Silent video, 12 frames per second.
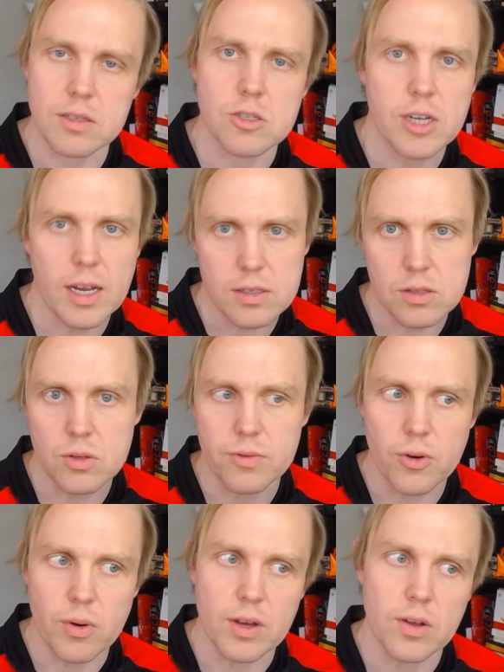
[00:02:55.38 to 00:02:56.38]
Chances are
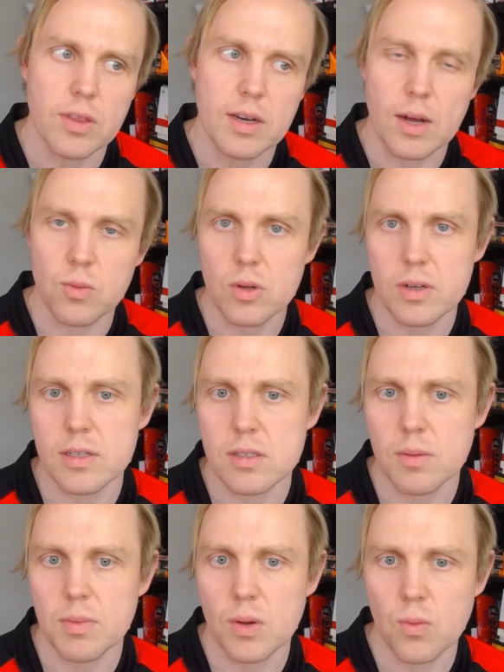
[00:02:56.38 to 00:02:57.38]
very good that I will get
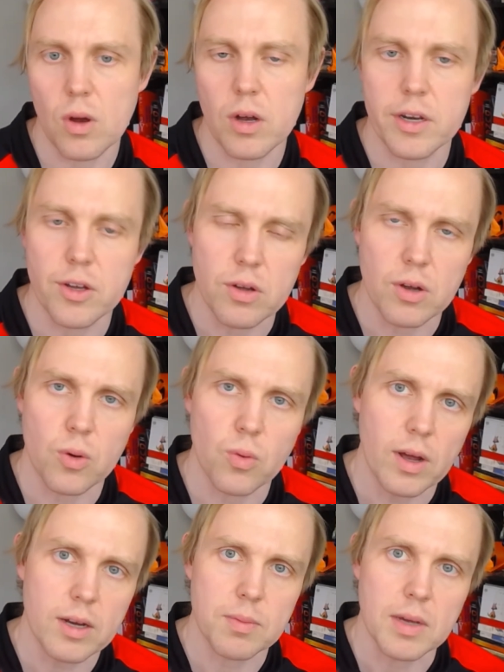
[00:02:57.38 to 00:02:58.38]
something wrong and you can
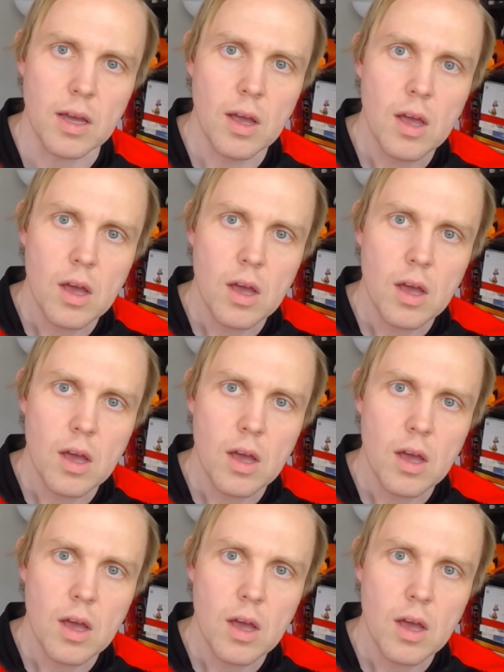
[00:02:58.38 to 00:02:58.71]
correct me.